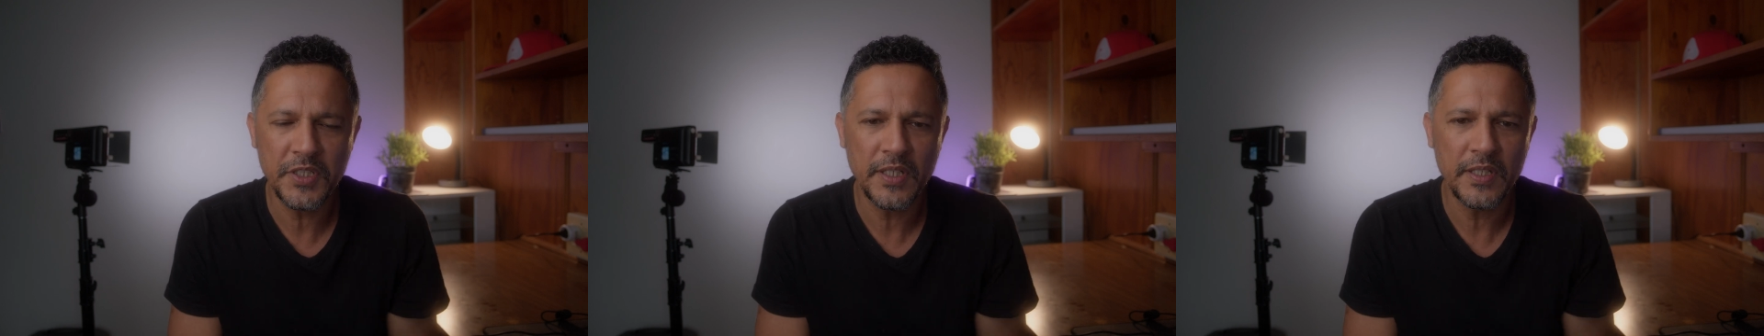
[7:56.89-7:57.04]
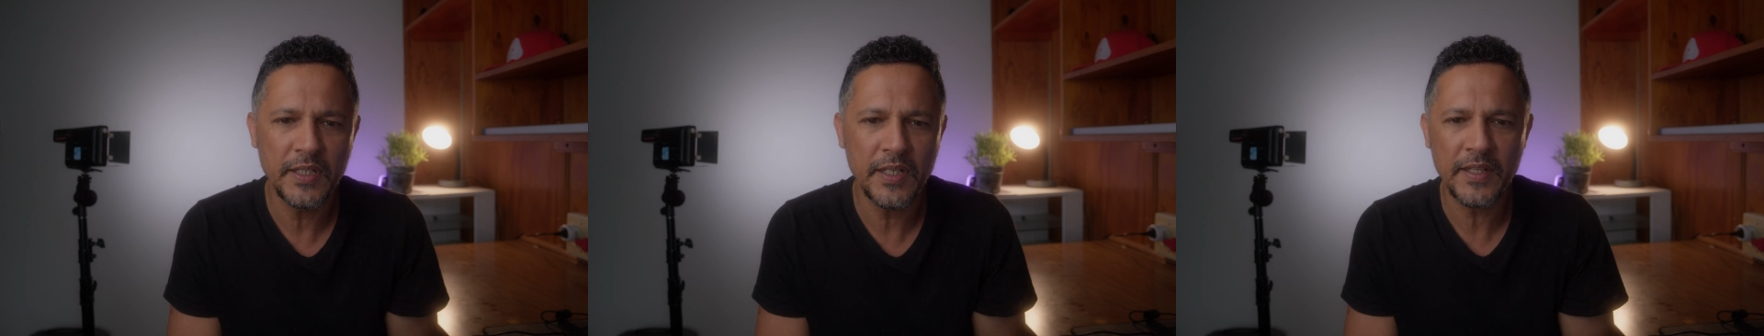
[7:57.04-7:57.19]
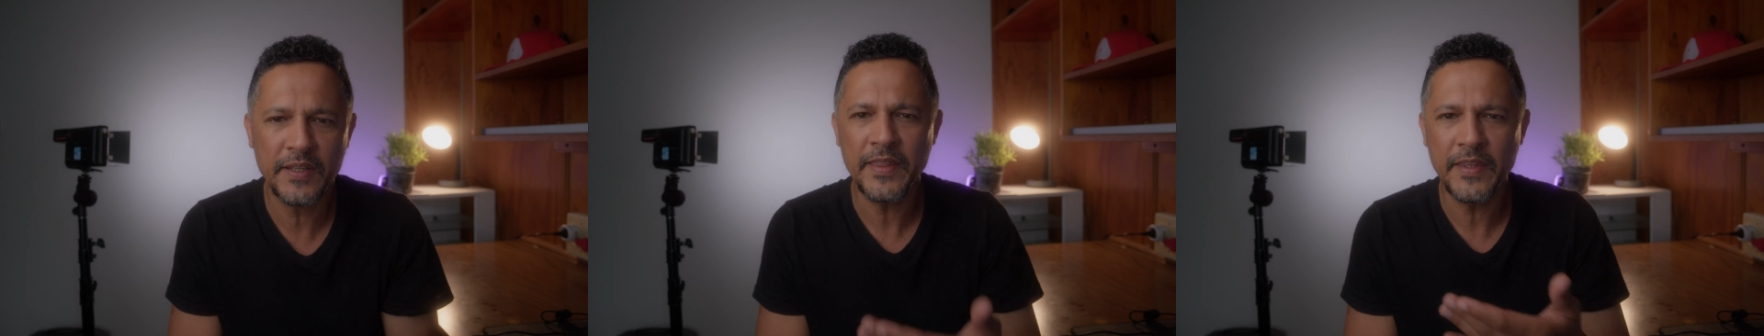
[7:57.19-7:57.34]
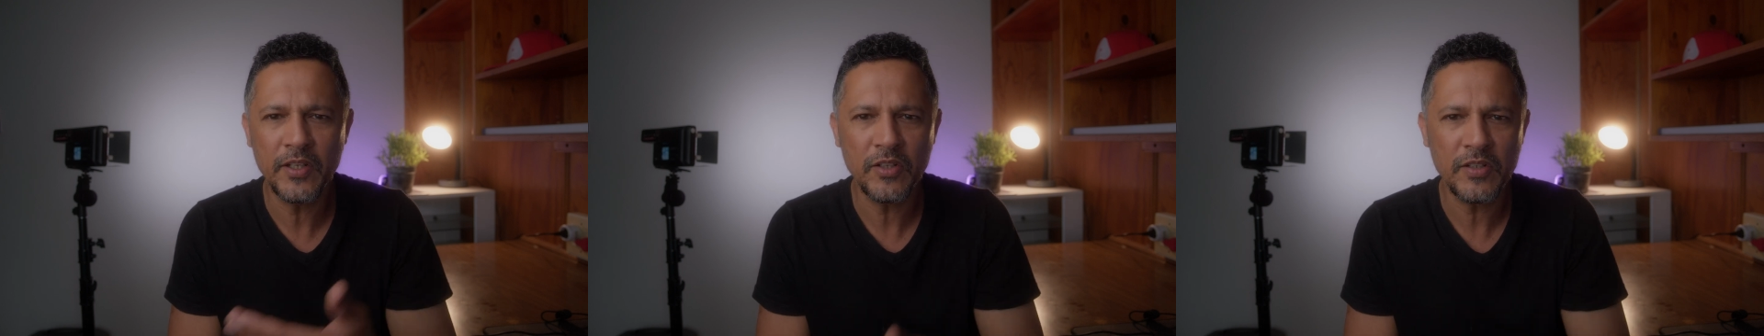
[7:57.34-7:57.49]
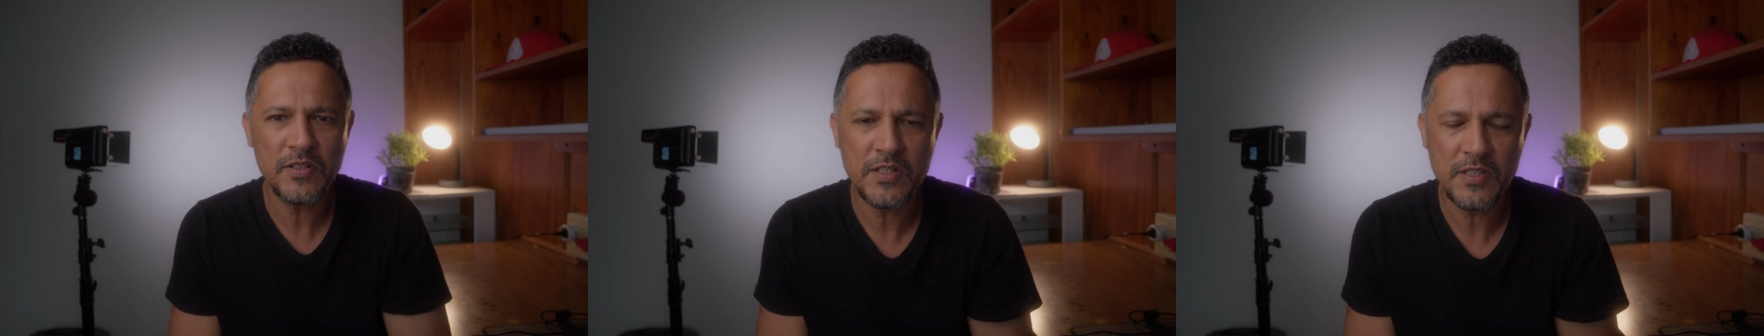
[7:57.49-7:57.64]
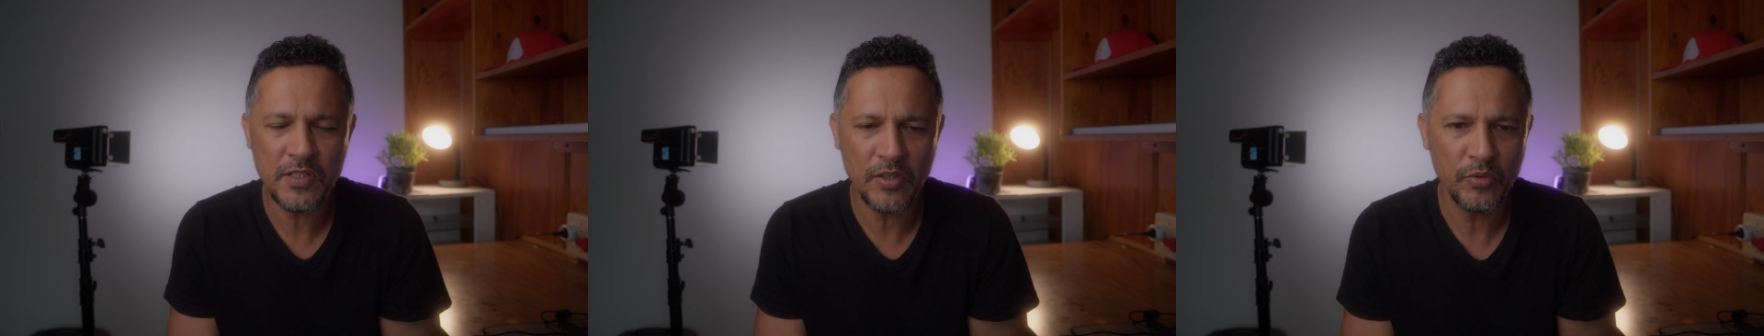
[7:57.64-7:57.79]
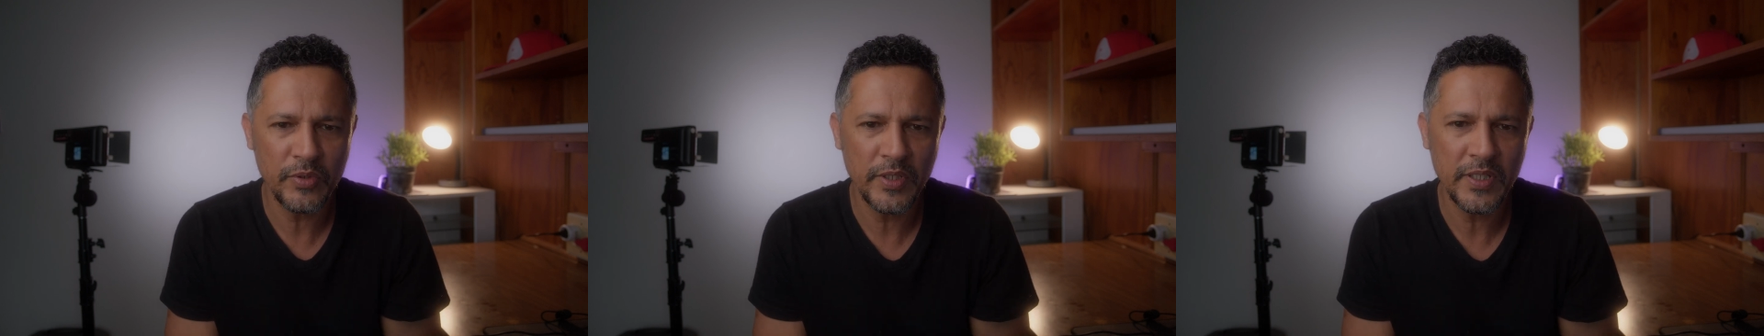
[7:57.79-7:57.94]
Nothing on
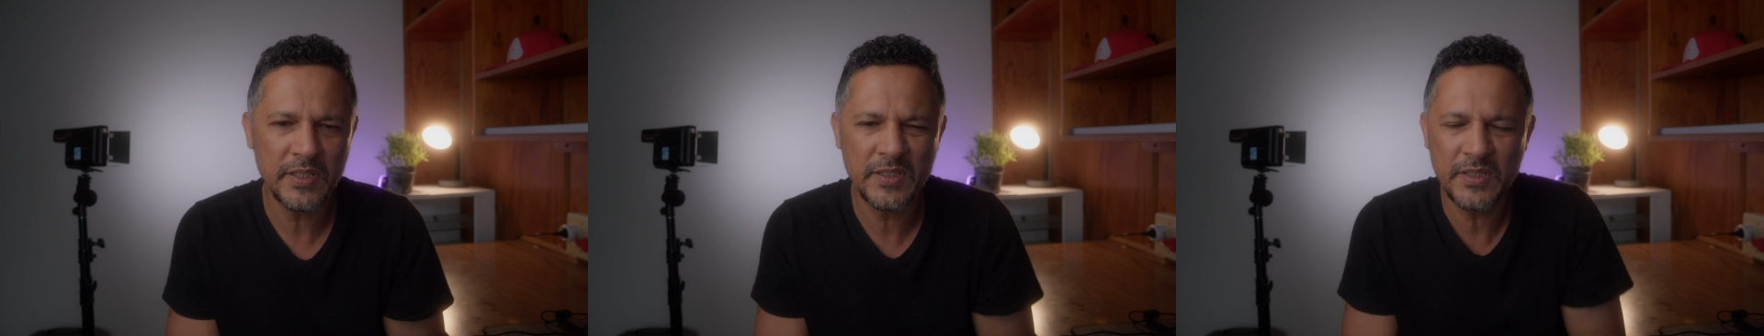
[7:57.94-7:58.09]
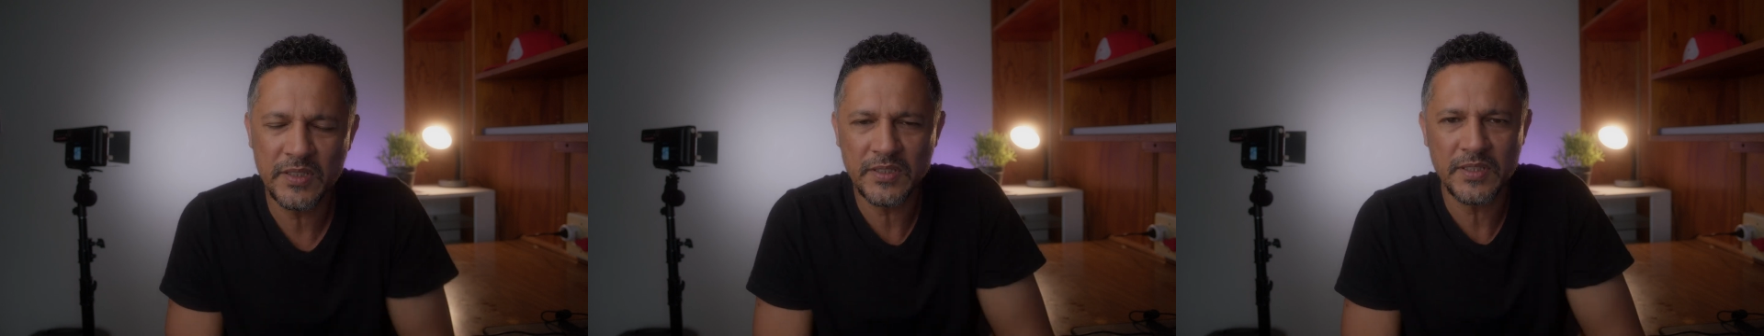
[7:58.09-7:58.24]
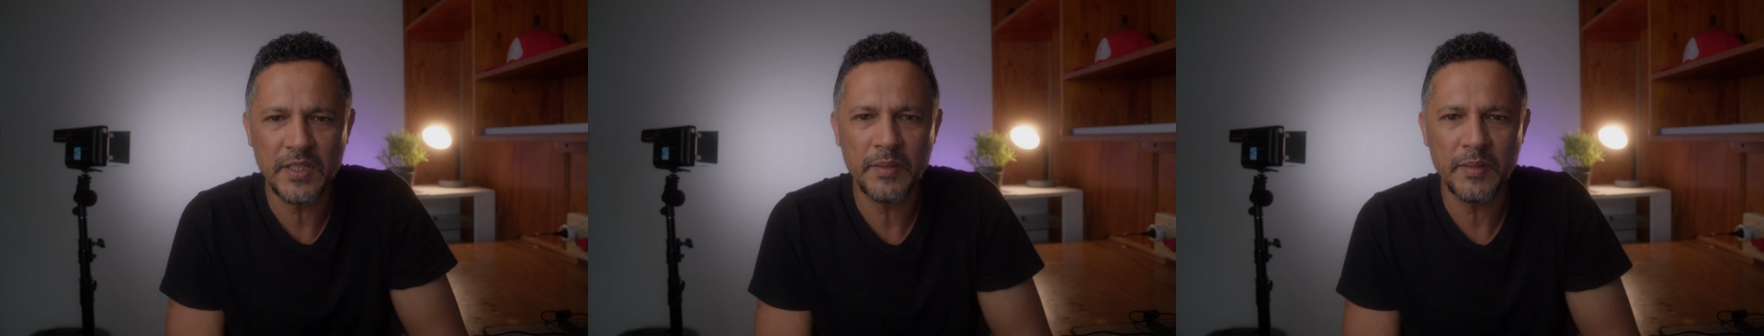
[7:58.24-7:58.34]
Sony, it's just